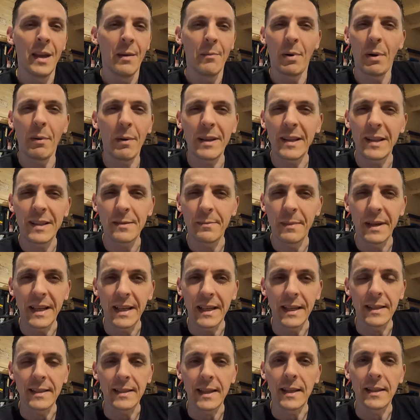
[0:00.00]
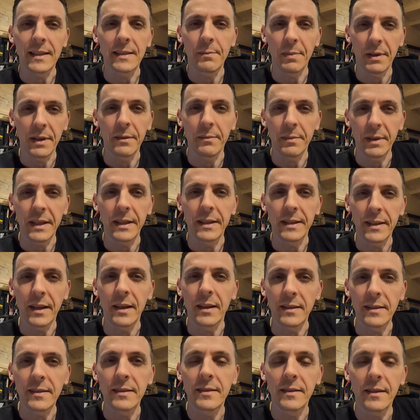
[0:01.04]
Probably doesn't make any sense, but it
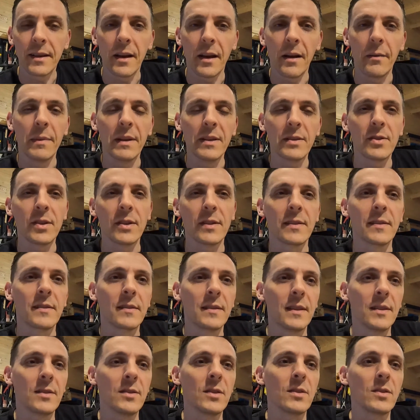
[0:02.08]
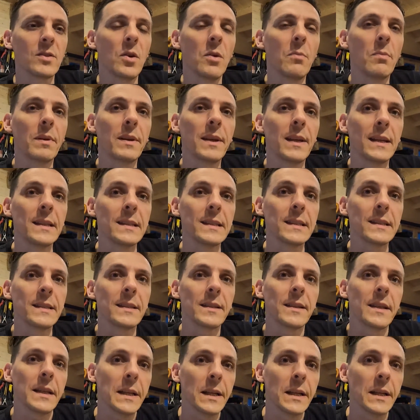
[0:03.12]
does. It's just complicated.